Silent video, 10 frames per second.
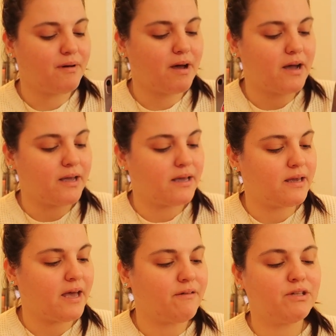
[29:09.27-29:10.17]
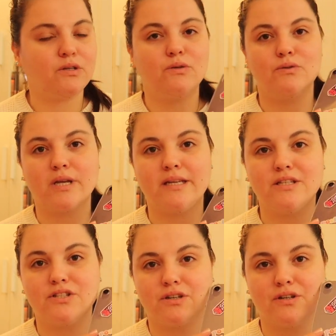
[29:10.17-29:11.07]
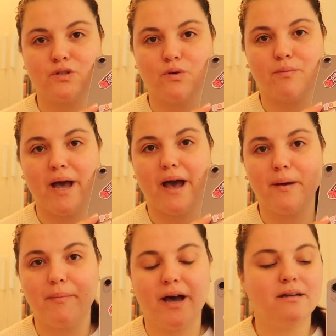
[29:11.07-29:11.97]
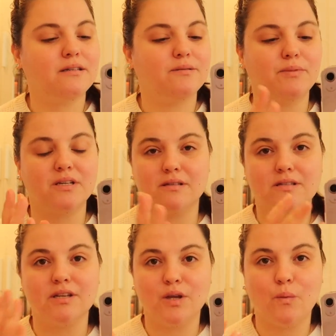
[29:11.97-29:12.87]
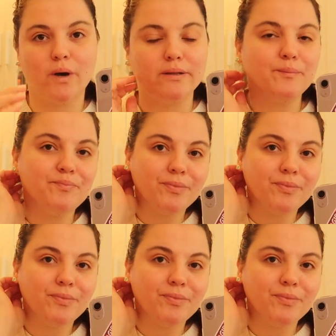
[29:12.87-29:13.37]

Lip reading: I haven't used any stickers on my iPad because it's a new one,